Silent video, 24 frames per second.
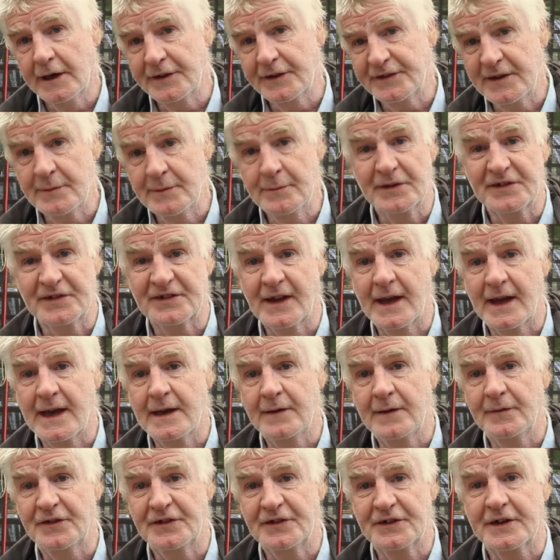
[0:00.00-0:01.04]
timber
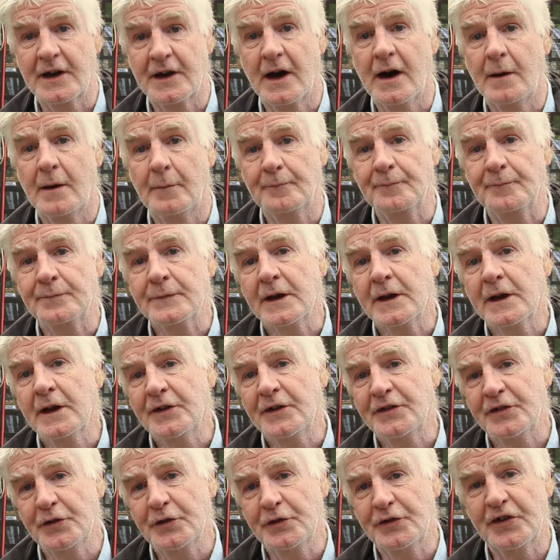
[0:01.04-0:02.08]
staves to come
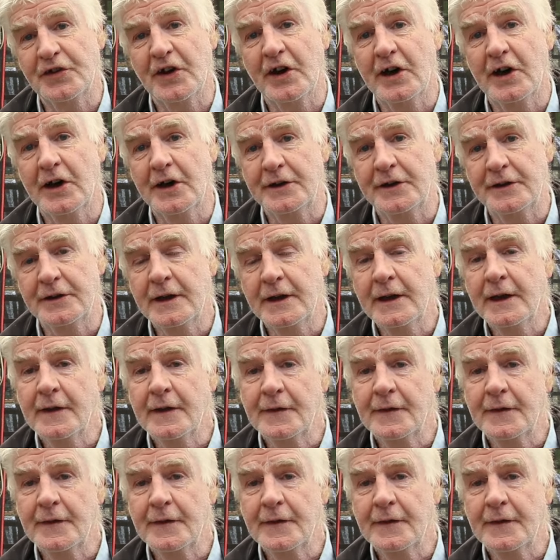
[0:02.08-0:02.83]
to turn